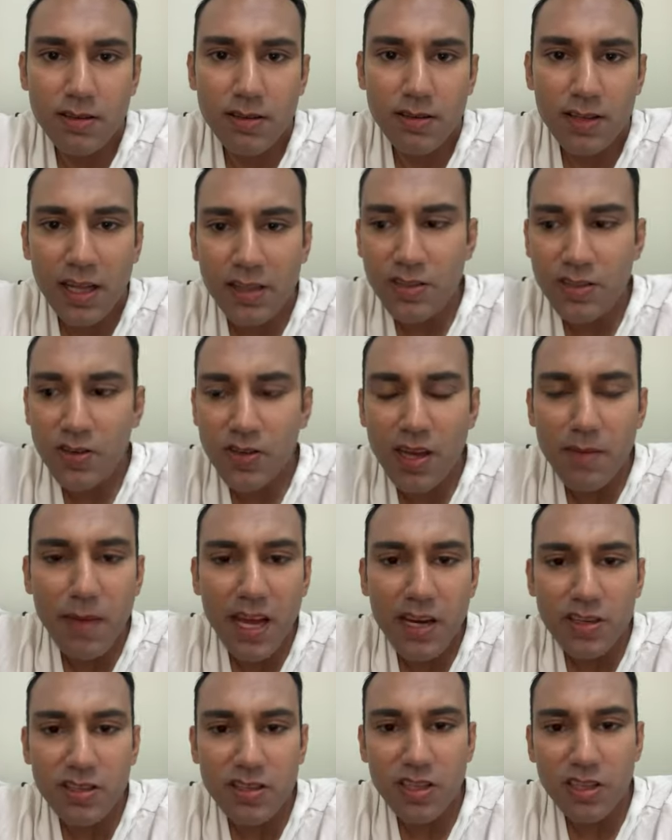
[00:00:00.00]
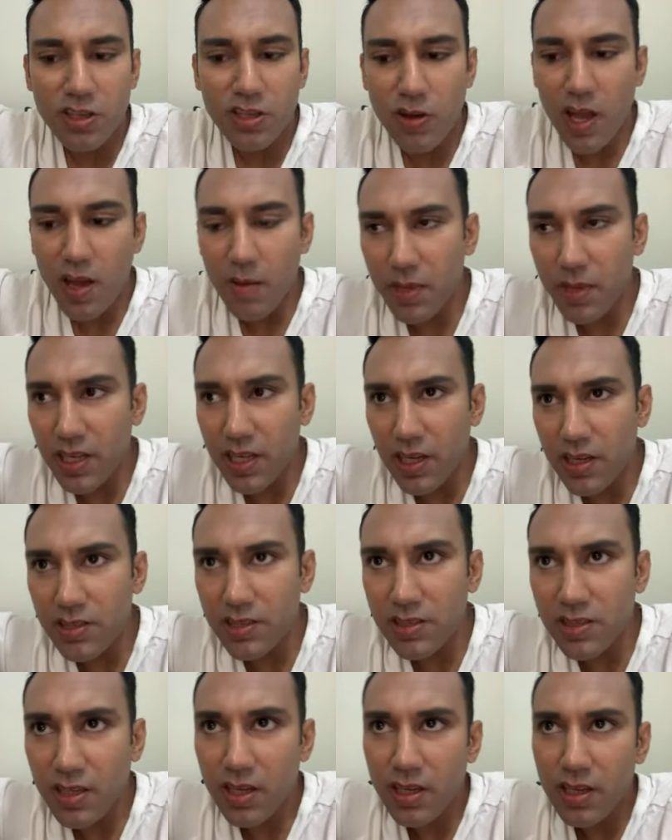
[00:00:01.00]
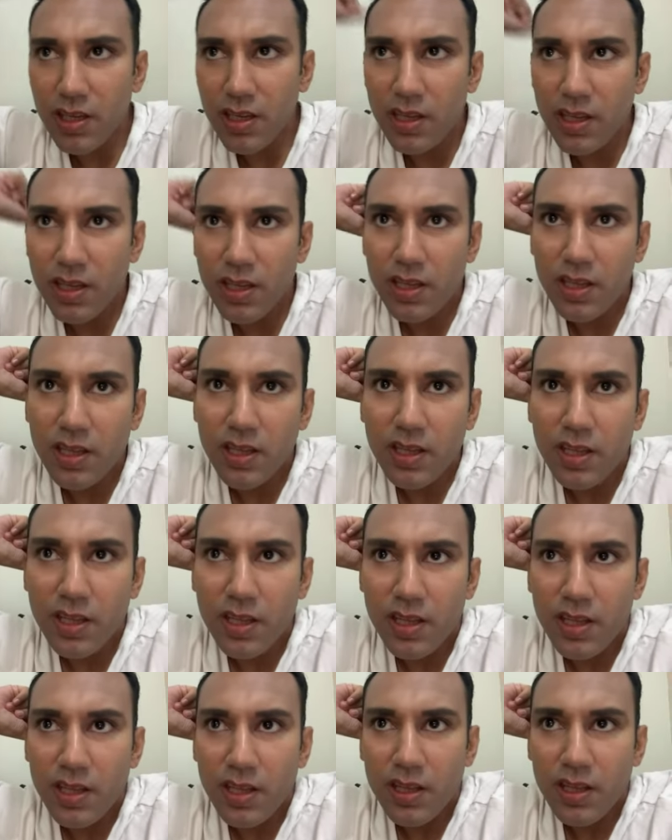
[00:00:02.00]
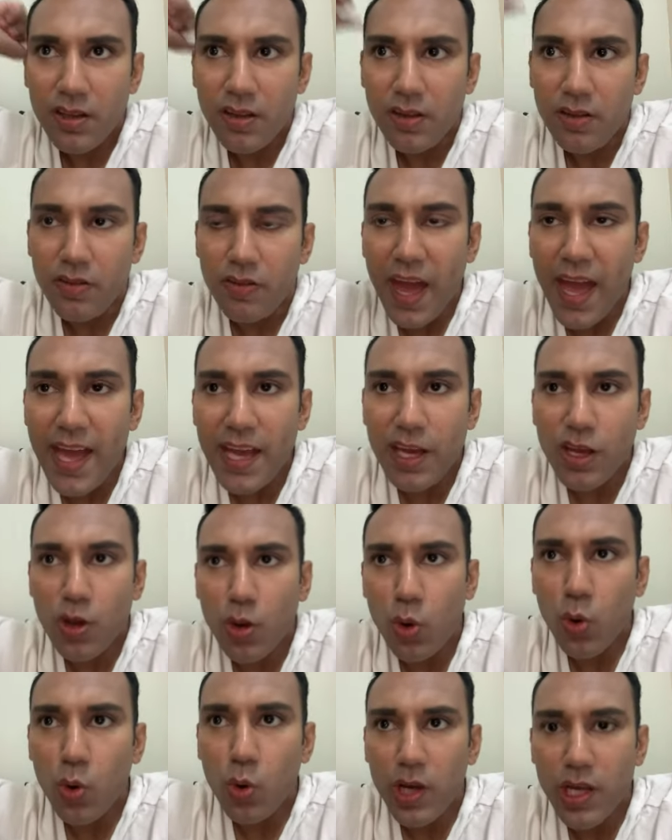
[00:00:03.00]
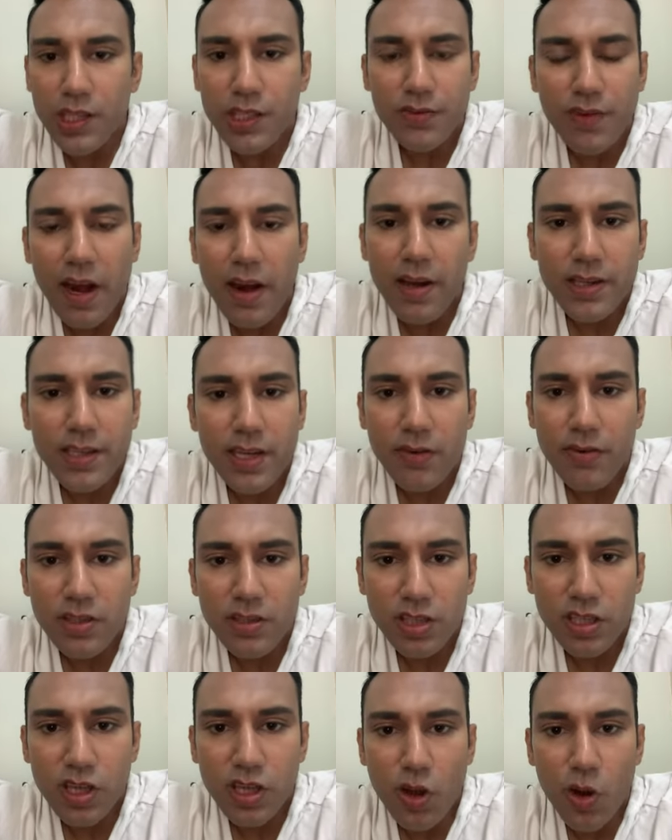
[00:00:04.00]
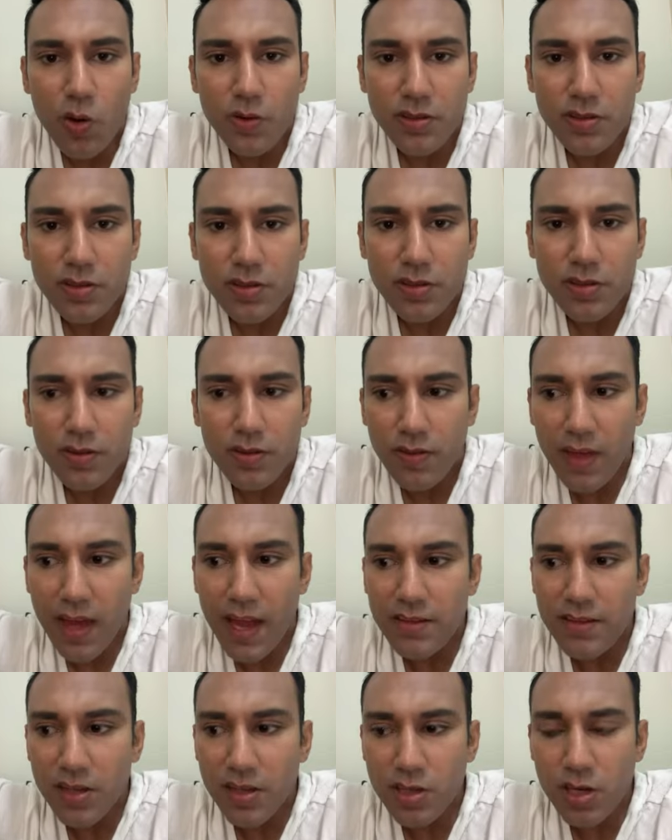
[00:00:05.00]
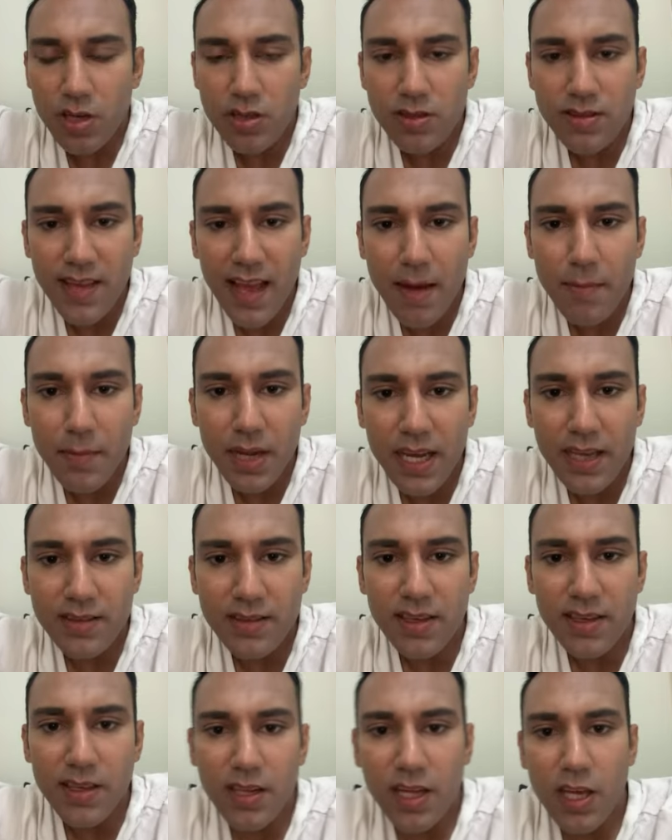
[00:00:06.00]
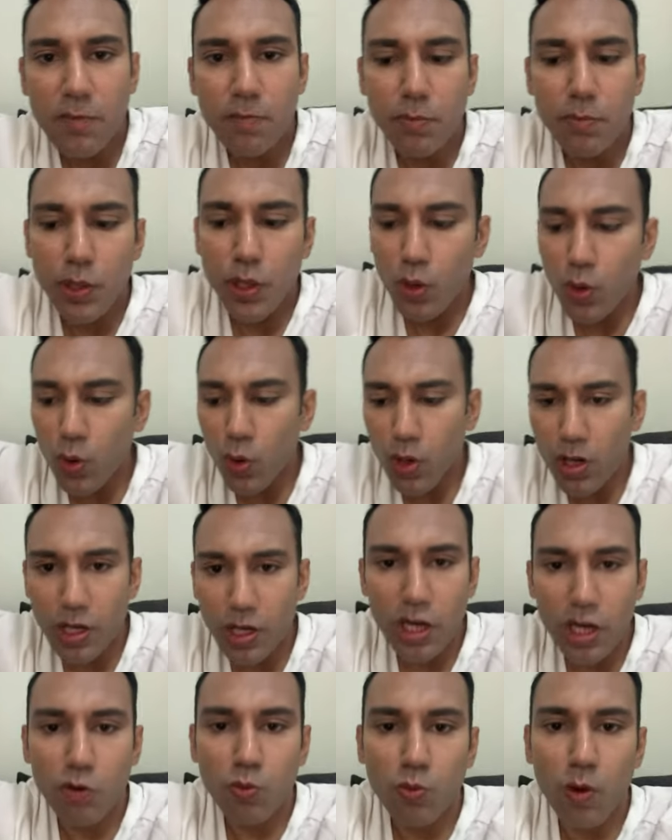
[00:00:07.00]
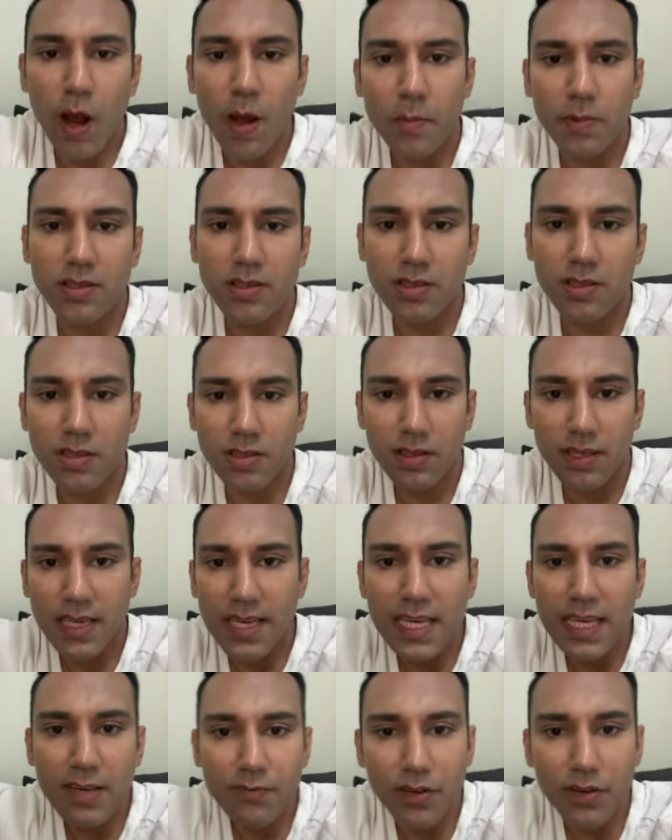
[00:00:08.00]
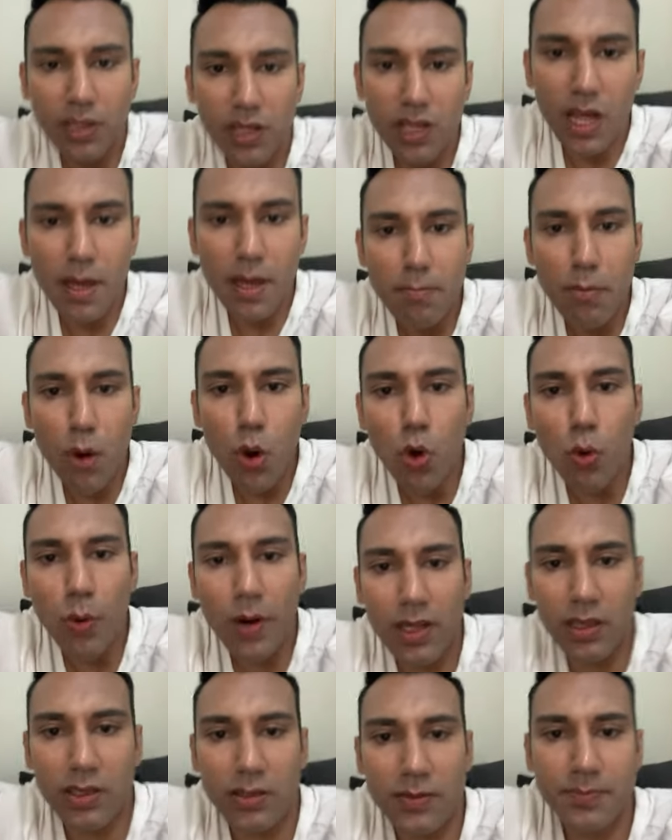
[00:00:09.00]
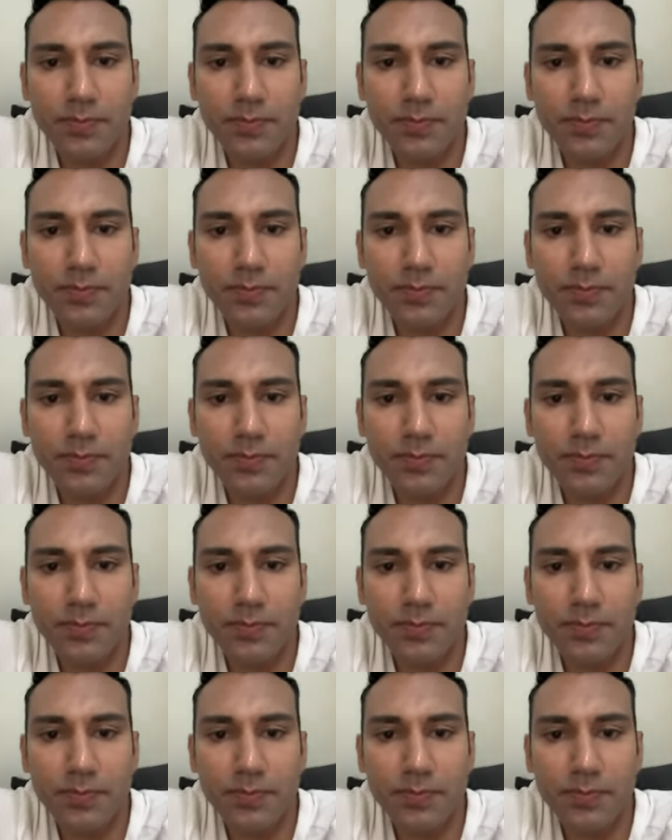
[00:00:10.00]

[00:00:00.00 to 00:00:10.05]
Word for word: That's how they manage to do it because their core is very different to yours. Theirs is contaminated, impure, corrupt, evil, immoral.